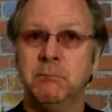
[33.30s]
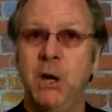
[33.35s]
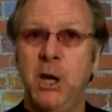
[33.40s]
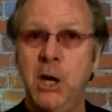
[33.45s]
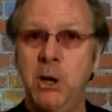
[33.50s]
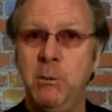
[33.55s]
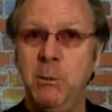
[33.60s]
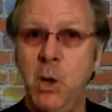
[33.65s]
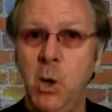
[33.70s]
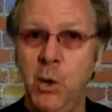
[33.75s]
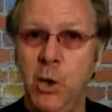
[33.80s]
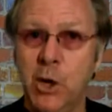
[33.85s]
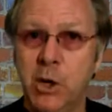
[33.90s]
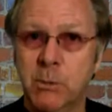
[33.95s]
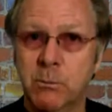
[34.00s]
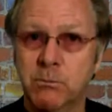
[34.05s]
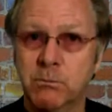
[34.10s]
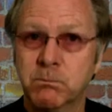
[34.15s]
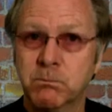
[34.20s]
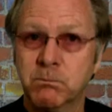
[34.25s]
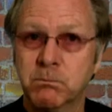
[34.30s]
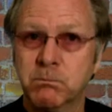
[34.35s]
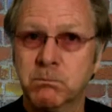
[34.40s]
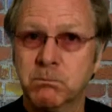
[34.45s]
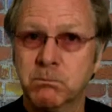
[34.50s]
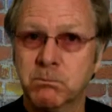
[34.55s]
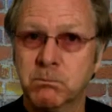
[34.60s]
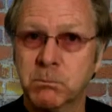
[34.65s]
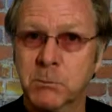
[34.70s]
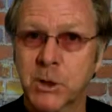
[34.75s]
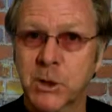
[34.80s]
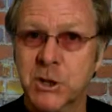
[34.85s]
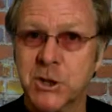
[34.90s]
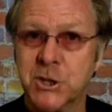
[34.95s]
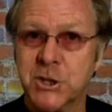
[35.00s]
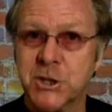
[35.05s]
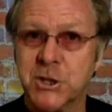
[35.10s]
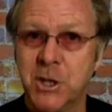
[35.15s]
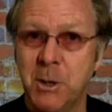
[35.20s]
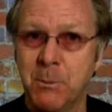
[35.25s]
In Munich,
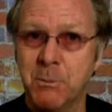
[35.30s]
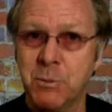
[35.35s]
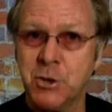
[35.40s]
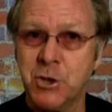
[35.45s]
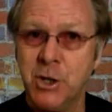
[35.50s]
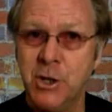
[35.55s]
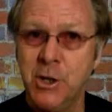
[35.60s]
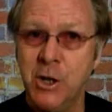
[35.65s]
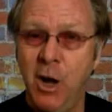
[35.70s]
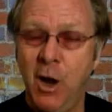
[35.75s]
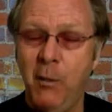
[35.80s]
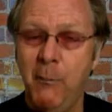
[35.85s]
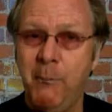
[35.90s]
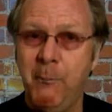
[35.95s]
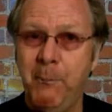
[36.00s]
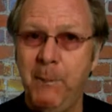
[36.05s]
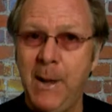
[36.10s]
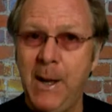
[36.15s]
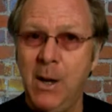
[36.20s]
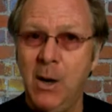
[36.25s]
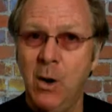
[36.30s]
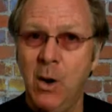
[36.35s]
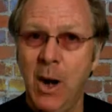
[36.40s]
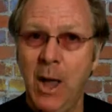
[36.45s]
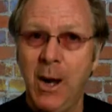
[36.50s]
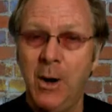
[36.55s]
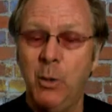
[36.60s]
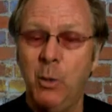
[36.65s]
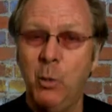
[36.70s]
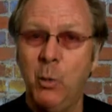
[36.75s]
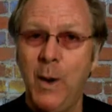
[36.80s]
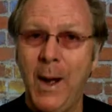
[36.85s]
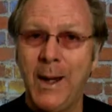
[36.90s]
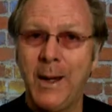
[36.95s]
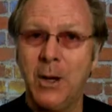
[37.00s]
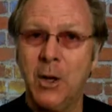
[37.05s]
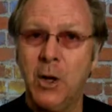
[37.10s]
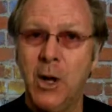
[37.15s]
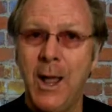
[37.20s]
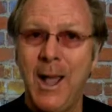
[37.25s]
consumption of beer at a
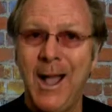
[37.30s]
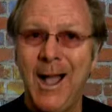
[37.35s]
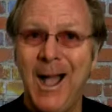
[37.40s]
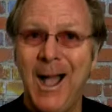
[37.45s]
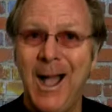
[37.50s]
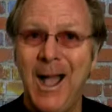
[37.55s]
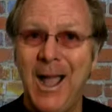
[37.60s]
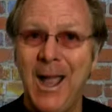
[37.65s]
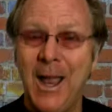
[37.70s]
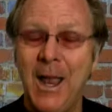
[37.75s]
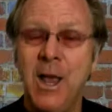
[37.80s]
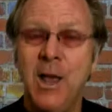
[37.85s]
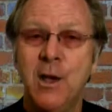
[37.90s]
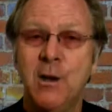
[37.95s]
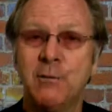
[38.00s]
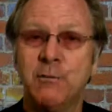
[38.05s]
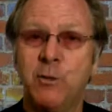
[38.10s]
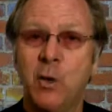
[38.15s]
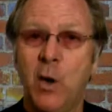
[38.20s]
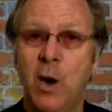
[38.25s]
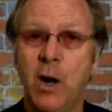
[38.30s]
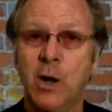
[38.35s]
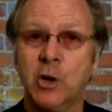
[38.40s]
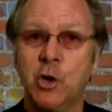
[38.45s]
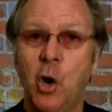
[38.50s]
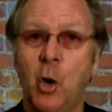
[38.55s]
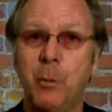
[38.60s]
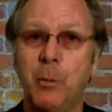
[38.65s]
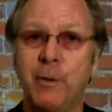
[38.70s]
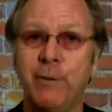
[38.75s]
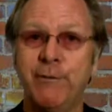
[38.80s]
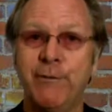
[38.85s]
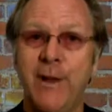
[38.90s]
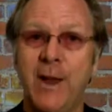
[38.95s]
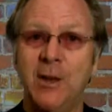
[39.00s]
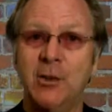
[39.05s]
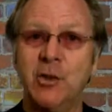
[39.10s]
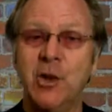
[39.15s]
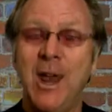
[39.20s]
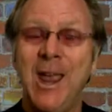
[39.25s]
record high for
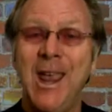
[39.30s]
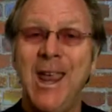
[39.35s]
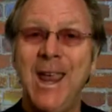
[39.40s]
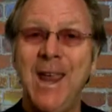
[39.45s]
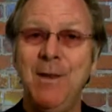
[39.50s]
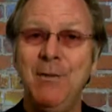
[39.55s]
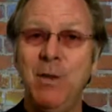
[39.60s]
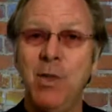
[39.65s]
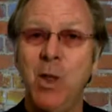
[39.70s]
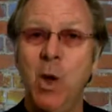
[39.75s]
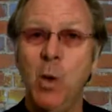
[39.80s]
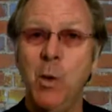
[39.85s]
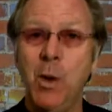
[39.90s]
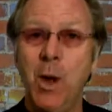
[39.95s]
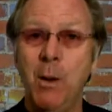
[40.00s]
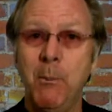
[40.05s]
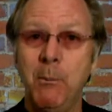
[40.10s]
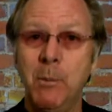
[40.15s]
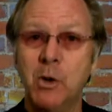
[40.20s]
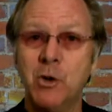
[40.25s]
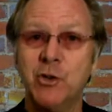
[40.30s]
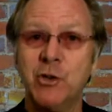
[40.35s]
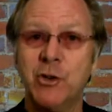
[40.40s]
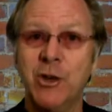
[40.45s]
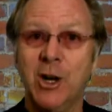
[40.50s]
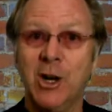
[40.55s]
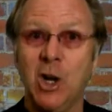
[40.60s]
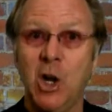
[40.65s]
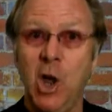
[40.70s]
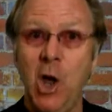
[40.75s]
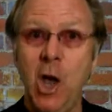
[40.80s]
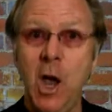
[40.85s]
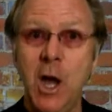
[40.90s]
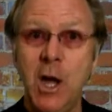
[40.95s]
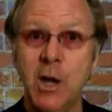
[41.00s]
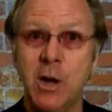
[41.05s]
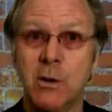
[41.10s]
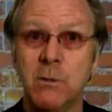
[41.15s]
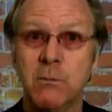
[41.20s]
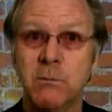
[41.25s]
Oktoberfest, even though numbers
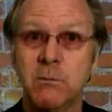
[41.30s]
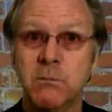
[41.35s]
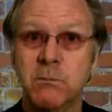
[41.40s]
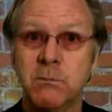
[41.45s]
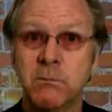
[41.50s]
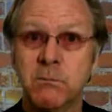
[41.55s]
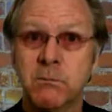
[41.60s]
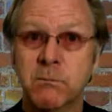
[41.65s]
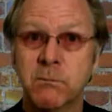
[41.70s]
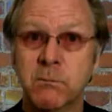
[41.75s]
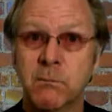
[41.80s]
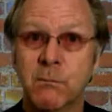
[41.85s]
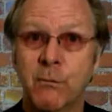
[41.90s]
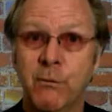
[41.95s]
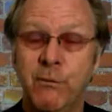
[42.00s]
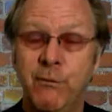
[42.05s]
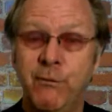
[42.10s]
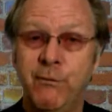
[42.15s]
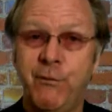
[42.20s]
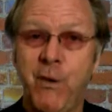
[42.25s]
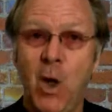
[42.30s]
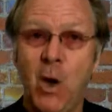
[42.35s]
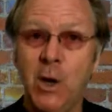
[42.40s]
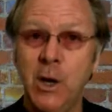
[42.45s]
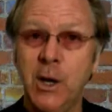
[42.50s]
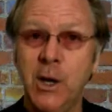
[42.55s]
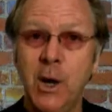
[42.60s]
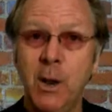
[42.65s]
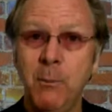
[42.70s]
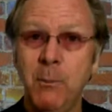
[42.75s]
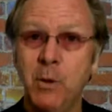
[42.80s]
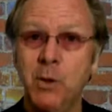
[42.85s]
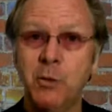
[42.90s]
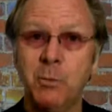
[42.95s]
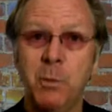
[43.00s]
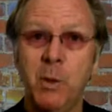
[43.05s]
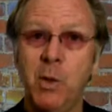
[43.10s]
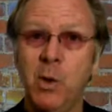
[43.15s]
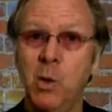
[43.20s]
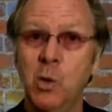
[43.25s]
declined. Falling numbers,
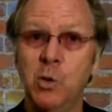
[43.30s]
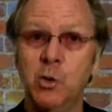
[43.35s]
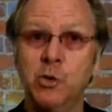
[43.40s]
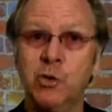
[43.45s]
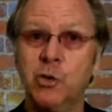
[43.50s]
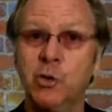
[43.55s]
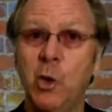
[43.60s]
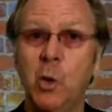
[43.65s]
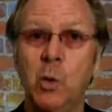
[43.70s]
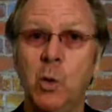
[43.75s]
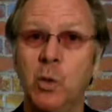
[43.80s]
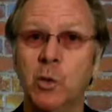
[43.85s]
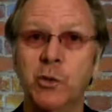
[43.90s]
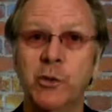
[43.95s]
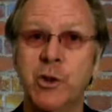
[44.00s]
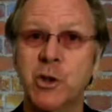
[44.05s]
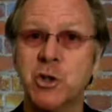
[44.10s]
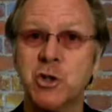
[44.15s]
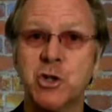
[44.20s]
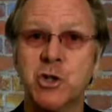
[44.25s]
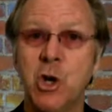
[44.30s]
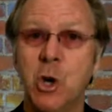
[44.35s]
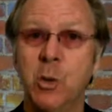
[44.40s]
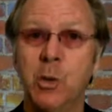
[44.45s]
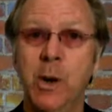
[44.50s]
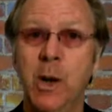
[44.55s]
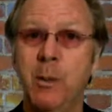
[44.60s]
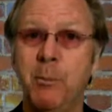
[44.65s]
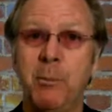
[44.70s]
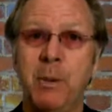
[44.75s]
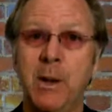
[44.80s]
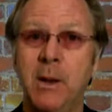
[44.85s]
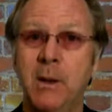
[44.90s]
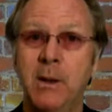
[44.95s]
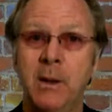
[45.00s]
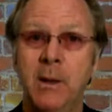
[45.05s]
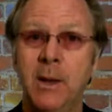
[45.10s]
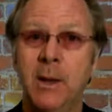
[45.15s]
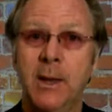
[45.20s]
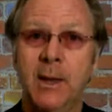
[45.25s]
but those souls that showed up
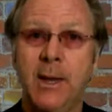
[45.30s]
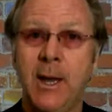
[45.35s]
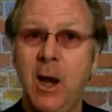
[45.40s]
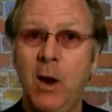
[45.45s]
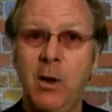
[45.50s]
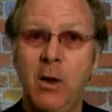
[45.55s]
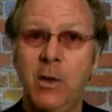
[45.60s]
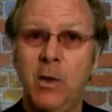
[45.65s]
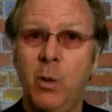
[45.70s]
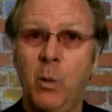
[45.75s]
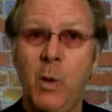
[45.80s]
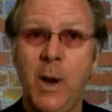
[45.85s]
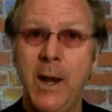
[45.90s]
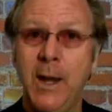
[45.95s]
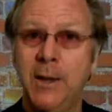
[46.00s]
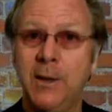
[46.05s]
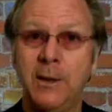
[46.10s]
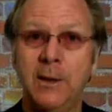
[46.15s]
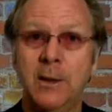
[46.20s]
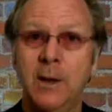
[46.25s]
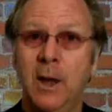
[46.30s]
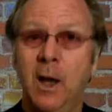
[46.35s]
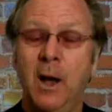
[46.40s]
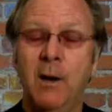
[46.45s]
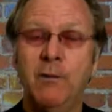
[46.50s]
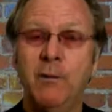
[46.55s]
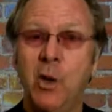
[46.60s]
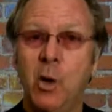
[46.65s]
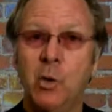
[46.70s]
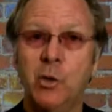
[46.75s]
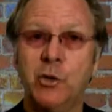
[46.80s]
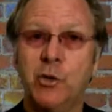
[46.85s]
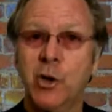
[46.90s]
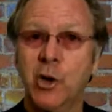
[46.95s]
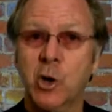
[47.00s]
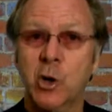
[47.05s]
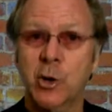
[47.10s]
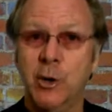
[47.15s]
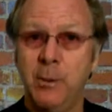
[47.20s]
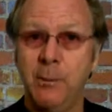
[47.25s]
carried the weight of those
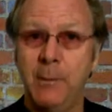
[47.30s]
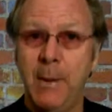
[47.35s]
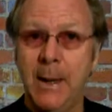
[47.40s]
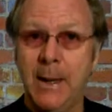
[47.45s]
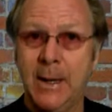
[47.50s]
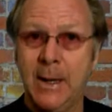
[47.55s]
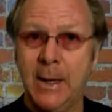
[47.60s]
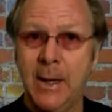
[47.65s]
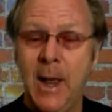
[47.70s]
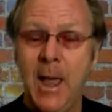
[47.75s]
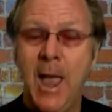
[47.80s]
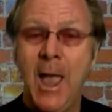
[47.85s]
that couldn't make it